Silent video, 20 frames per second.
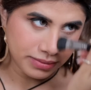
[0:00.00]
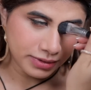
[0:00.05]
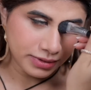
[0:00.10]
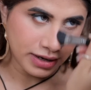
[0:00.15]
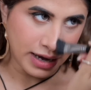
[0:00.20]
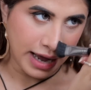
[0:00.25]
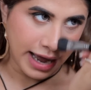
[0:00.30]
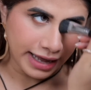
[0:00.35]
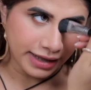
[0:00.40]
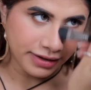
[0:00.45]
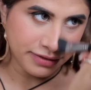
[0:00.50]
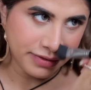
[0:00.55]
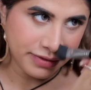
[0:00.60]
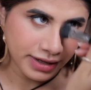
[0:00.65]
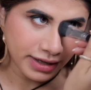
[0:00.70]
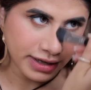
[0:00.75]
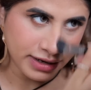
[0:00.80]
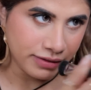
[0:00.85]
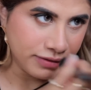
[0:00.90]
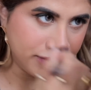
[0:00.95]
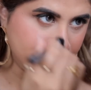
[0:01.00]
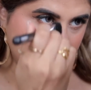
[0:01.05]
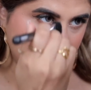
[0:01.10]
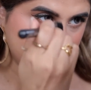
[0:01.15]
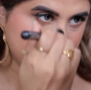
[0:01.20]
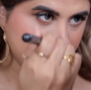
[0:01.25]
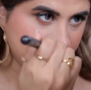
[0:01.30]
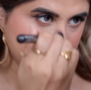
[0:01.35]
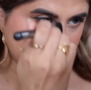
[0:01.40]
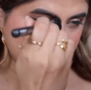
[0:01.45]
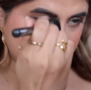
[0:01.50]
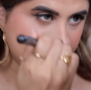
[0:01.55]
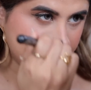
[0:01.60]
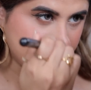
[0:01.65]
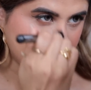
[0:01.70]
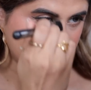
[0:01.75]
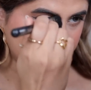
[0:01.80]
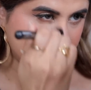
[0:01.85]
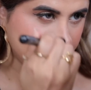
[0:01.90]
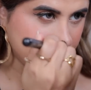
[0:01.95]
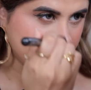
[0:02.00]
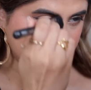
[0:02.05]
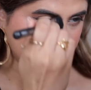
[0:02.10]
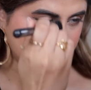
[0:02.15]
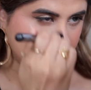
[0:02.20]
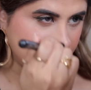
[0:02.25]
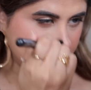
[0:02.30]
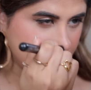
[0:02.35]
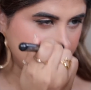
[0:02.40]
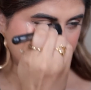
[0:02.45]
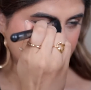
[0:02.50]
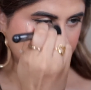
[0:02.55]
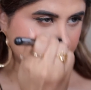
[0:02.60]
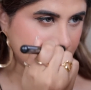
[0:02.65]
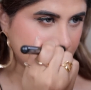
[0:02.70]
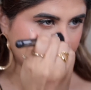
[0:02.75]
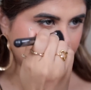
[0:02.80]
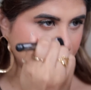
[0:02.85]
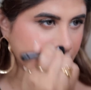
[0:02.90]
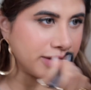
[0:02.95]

The IV infusion was such